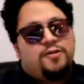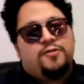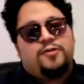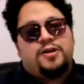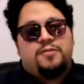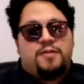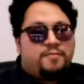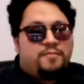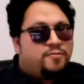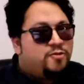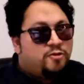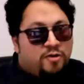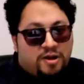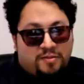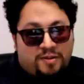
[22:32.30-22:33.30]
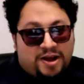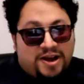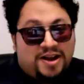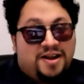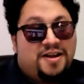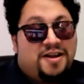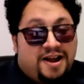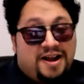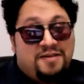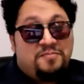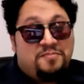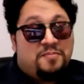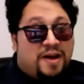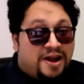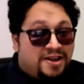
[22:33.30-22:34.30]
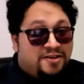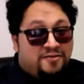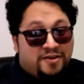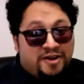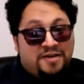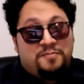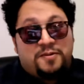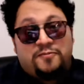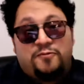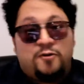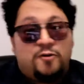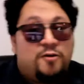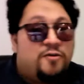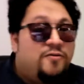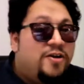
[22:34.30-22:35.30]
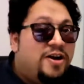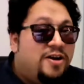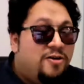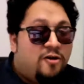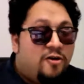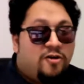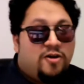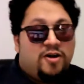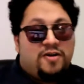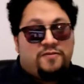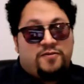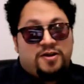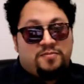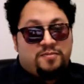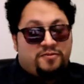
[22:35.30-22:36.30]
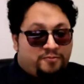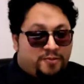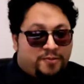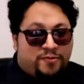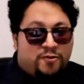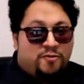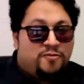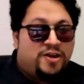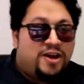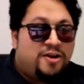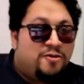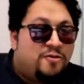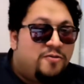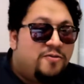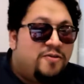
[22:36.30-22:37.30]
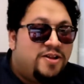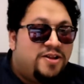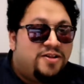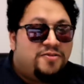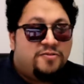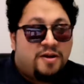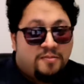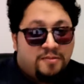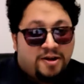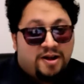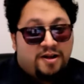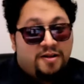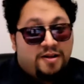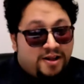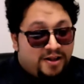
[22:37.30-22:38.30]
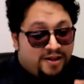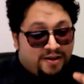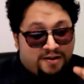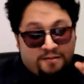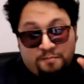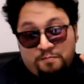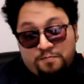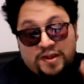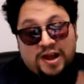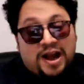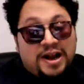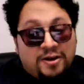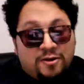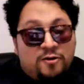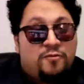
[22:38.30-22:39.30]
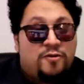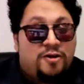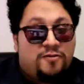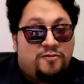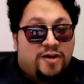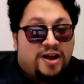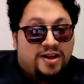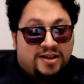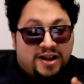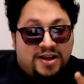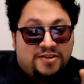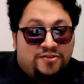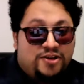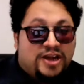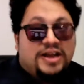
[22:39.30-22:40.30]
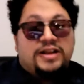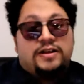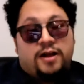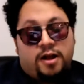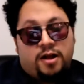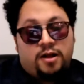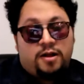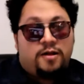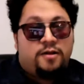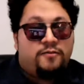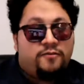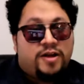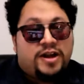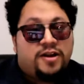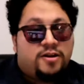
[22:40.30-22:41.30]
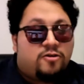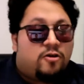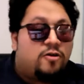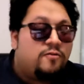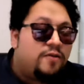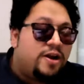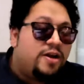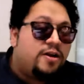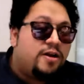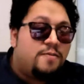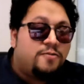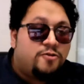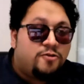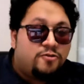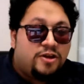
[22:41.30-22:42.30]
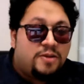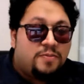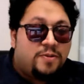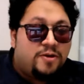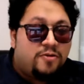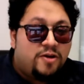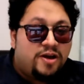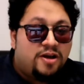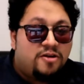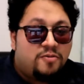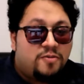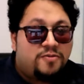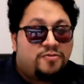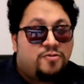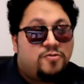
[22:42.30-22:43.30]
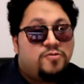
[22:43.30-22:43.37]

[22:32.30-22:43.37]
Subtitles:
ma'am. So am I. And by the way, before we log off and before we get over with this webinar, I know for a fact that when it comes to CP Goenka group of schools,